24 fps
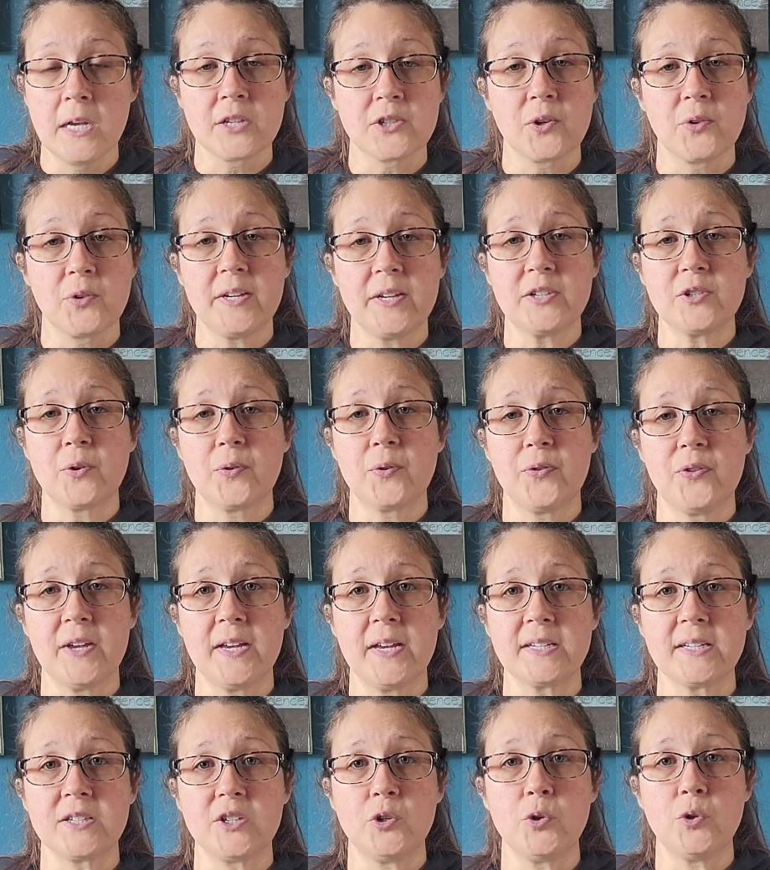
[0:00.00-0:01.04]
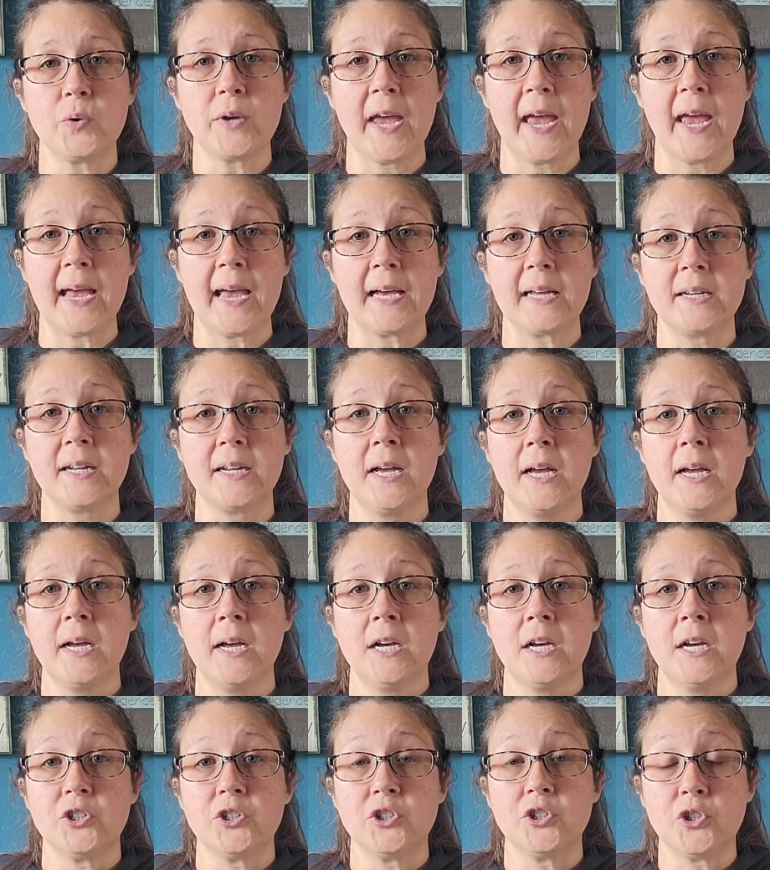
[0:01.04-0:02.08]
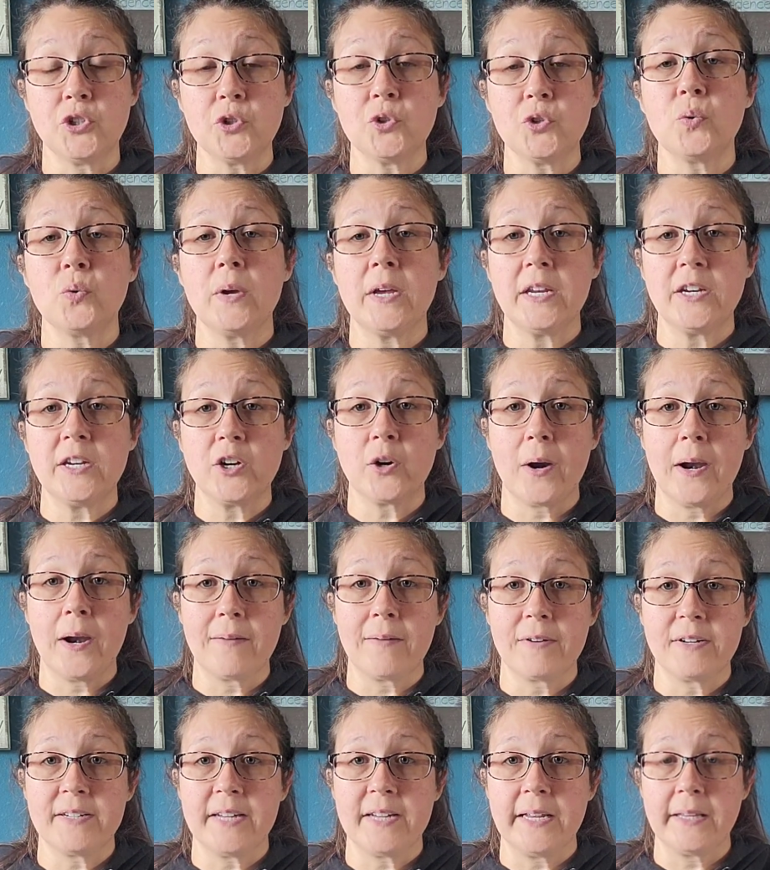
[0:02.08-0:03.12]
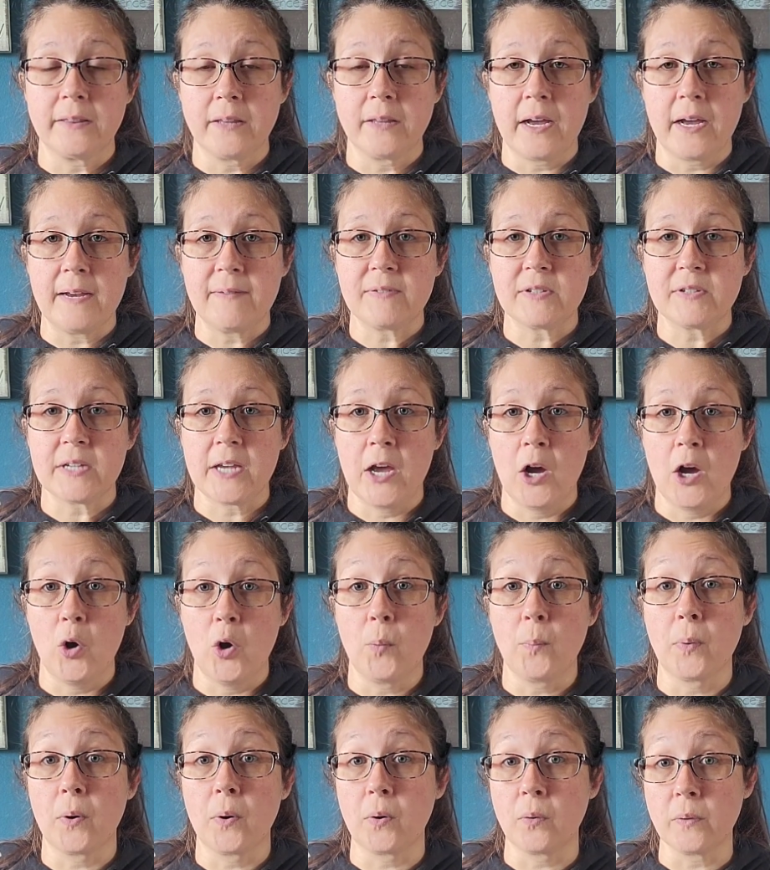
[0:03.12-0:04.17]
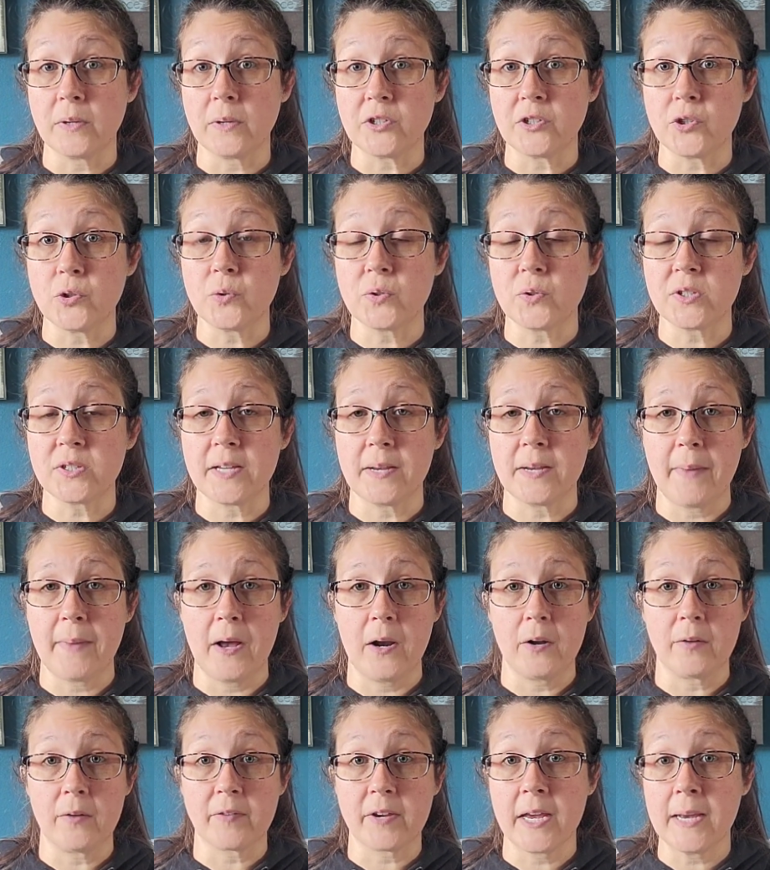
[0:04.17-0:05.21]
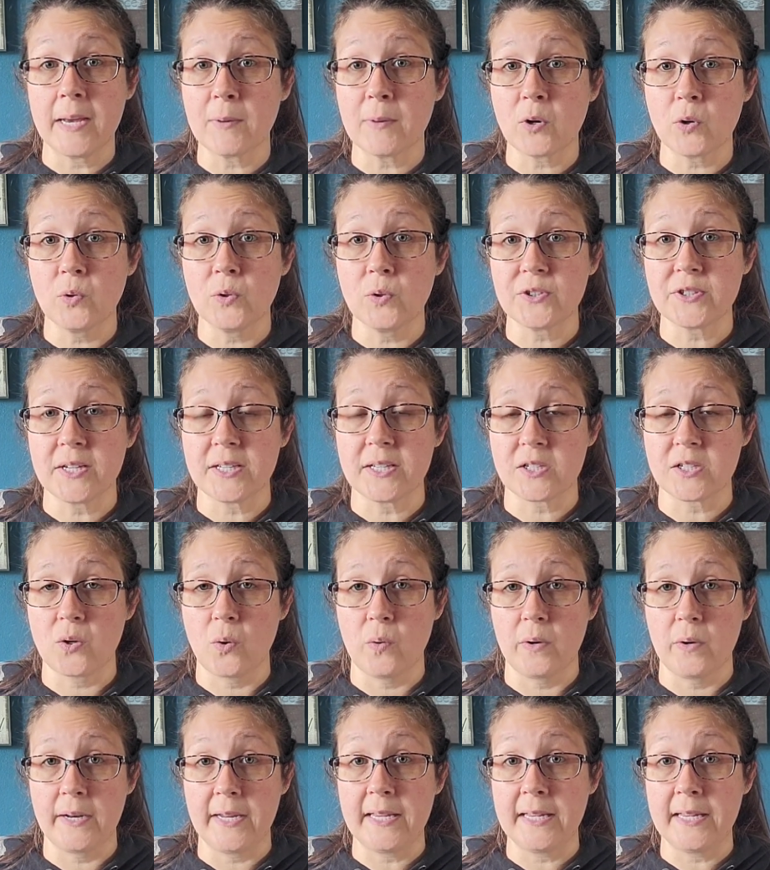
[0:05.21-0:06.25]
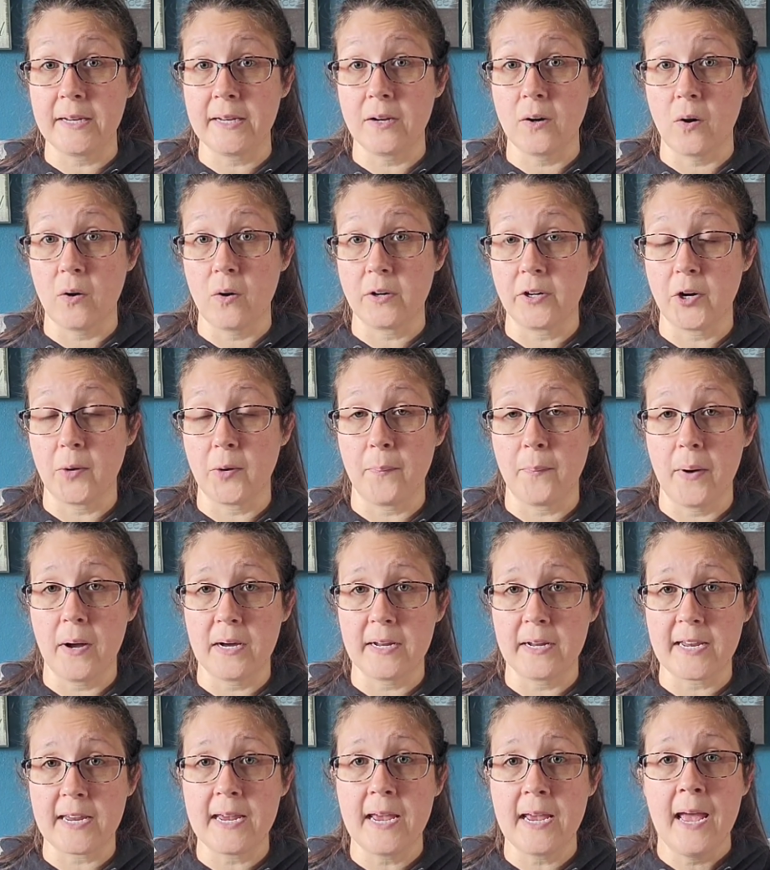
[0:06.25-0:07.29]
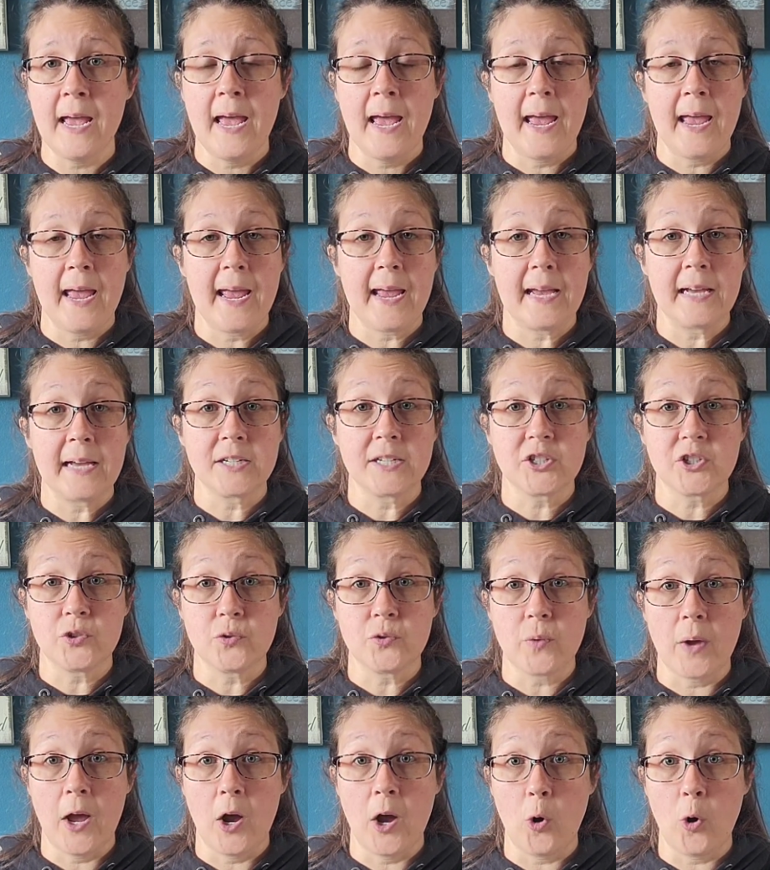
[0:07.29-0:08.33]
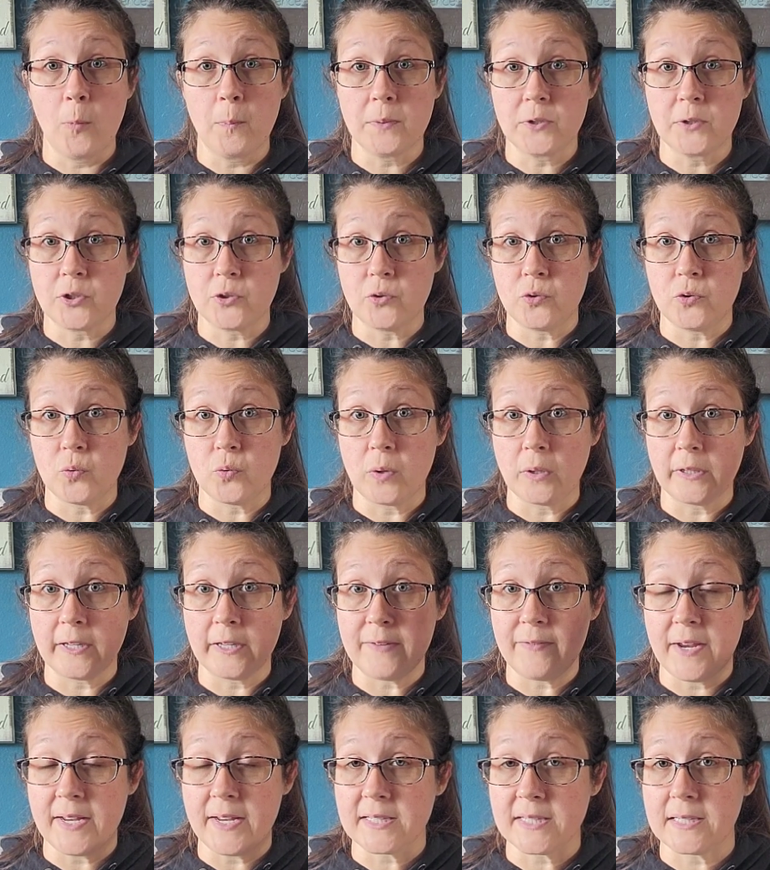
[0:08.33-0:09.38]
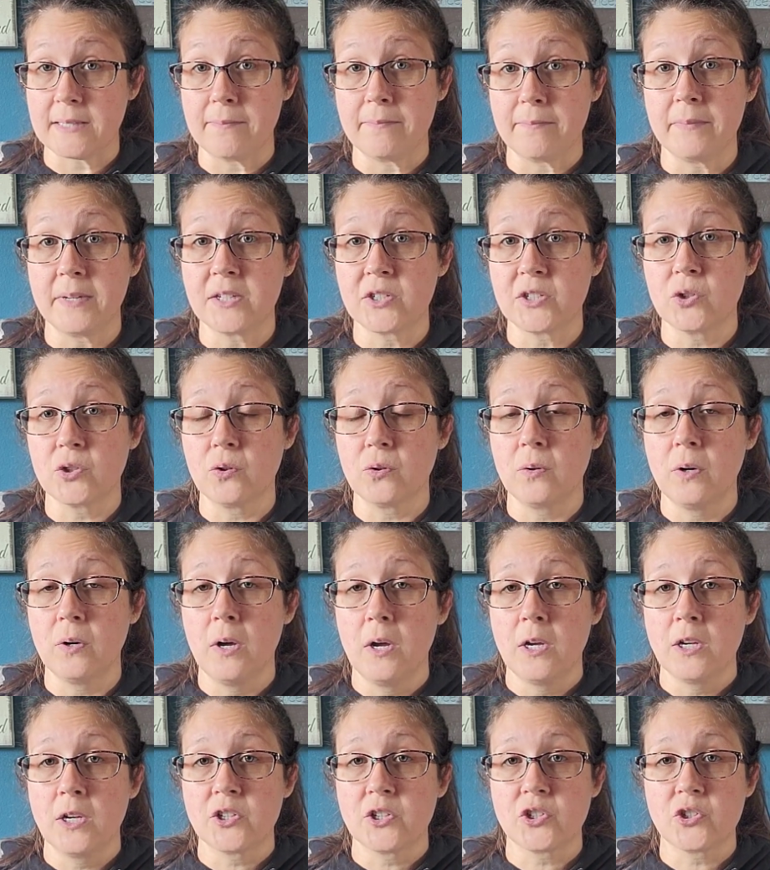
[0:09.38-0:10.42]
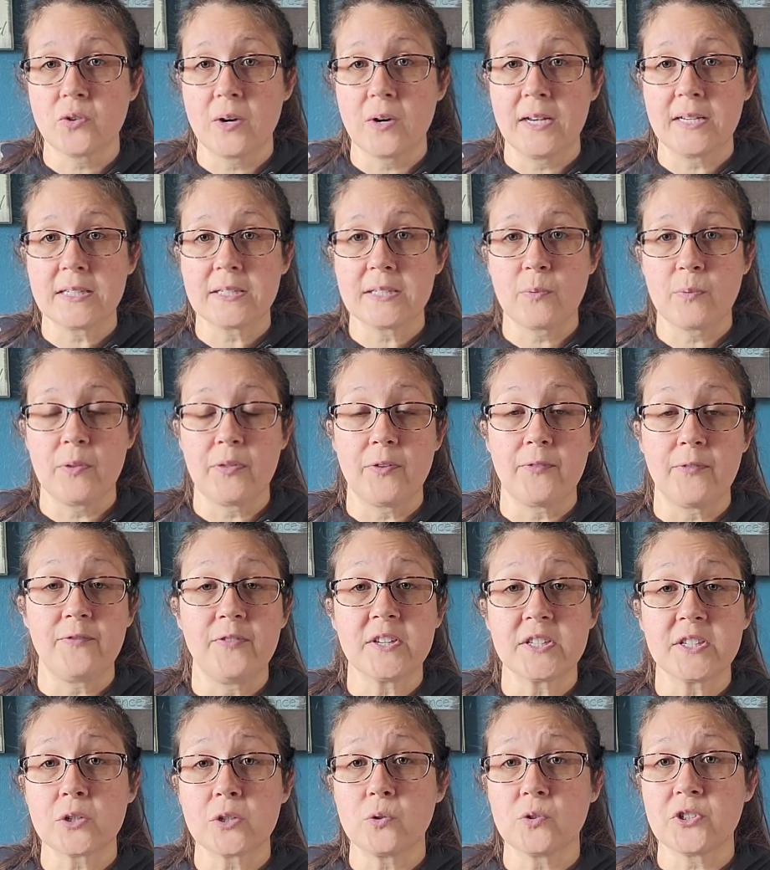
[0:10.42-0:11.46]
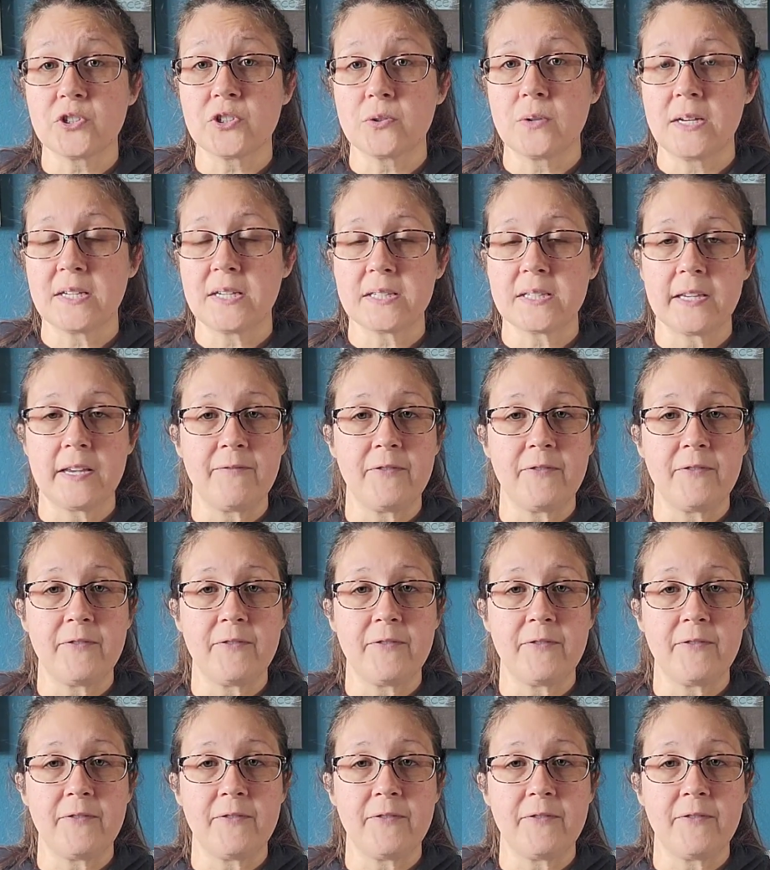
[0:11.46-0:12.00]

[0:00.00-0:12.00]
So these are things that you can do in your everyday life to help reduce the amount of chemicals that's going in and on your body, and to help to alleviate some mental stress with the physical stress.